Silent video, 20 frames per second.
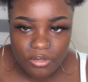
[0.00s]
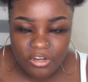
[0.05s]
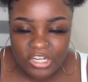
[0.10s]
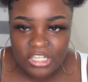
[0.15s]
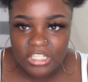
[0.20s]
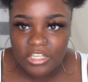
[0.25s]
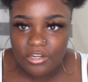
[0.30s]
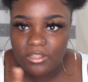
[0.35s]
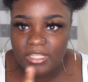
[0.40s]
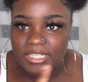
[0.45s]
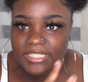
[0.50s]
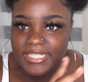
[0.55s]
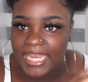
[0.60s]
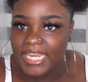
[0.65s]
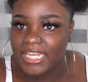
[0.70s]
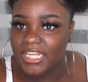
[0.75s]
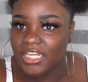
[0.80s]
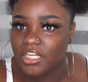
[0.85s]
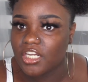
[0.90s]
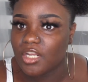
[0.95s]
You're literally
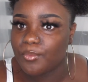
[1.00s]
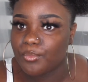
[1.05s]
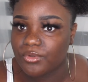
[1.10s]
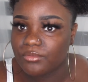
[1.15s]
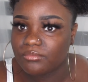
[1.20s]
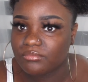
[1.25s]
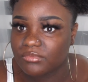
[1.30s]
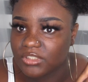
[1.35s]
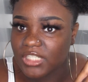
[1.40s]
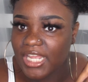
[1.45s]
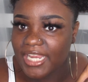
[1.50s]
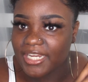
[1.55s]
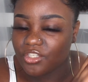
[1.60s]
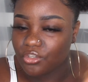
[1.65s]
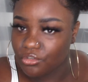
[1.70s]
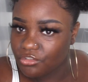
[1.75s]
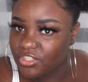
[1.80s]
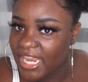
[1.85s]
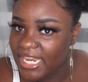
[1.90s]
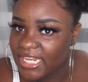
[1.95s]
taking
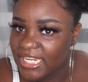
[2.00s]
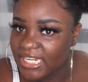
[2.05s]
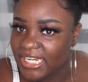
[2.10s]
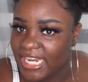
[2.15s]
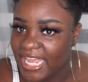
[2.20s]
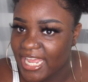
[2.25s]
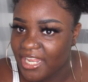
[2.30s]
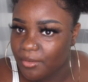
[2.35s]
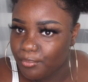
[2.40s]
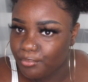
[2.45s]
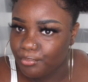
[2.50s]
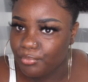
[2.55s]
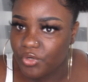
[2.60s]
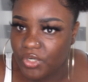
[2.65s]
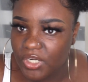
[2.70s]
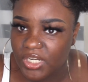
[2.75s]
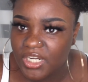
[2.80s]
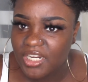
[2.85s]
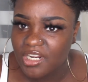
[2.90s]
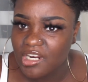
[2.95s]
you're taking that and
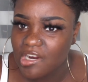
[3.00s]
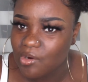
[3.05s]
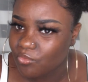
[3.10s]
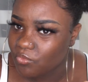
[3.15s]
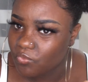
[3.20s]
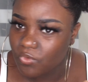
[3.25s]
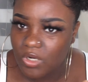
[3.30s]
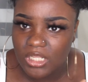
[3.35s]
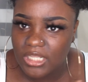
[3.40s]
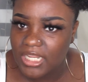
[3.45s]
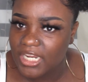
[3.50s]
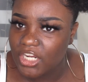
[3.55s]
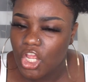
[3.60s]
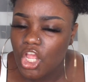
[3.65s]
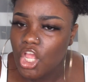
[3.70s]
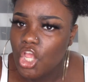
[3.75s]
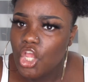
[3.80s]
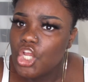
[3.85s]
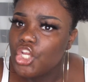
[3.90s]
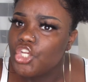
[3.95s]
putting it up front. Like,
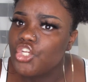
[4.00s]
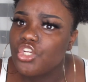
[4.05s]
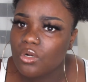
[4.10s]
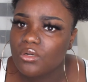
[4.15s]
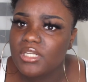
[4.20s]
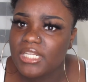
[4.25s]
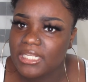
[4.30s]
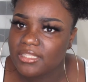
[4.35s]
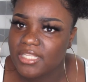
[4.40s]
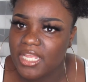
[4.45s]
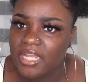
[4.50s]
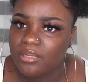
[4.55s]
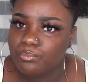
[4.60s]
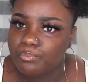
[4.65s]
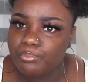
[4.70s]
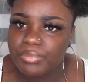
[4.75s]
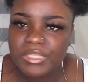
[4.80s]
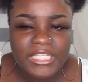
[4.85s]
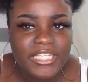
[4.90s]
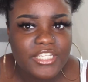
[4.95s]
you don't need that.
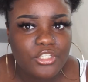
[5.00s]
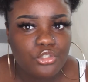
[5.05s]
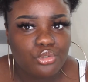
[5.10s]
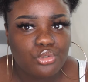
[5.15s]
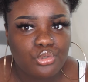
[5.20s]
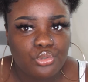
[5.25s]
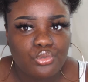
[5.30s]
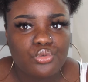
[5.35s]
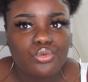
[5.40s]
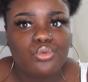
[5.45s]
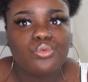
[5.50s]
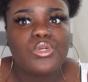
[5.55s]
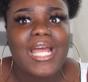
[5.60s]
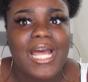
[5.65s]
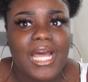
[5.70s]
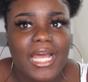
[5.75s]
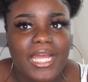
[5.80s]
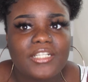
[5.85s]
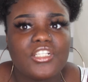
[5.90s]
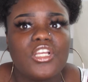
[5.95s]
Please do
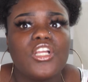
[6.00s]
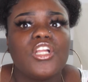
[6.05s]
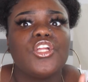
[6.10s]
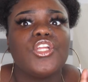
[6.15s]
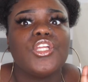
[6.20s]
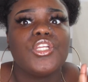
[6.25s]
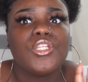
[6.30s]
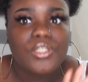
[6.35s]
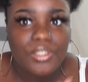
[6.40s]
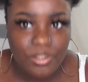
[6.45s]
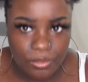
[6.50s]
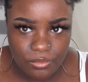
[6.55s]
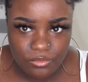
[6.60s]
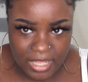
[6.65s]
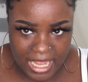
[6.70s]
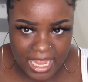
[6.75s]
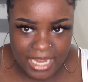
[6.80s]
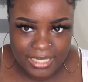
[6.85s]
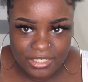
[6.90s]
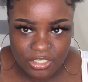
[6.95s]
not do
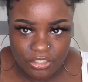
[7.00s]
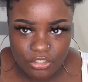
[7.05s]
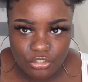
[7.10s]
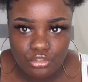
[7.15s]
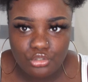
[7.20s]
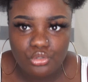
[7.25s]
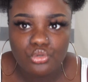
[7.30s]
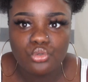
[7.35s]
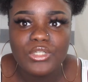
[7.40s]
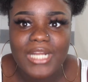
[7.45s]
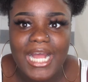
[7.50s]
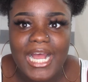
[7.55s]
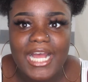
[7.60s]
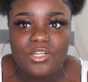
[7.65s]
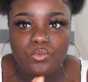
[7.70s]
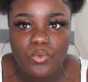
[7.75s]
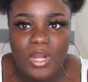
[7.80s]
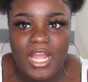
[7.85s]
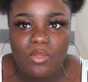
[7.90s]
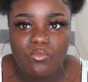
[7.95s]
that. Do
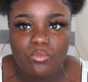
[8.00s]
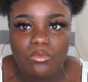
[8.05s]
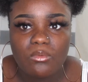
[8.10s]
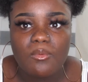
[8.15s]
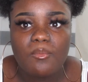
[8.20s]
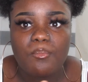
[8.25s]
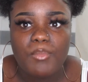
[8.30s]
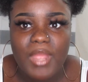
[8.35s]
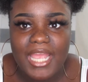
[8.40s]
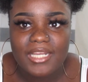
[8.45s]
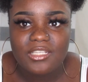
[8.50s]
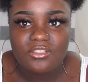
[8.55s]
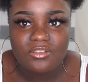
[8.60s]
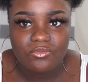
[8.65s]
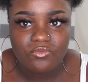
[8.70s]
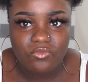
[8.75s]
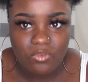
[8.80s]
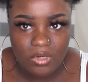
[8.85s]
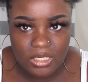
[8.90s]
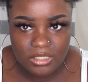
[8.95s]
not wipe back to
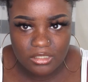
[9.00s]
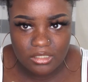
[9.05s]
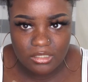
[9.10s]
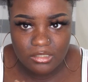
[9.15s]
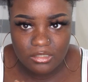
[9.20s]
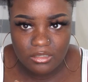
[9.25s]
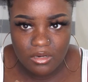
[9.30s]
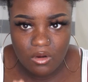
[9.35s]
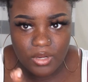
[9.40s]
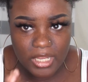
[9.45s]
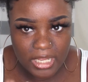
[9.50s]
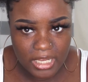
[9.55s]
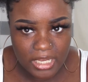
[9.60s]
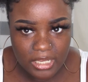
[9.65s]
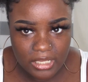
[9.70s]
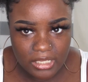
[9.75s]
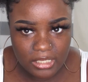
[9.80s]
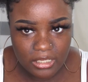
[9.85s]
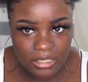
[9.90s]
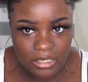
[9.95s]
front,
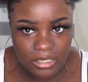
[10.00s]
okay?